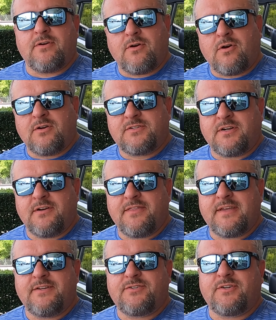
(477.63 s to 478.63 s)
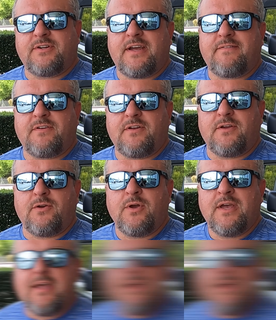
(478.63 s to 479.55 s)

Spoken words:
There are certain things you're going to have to do.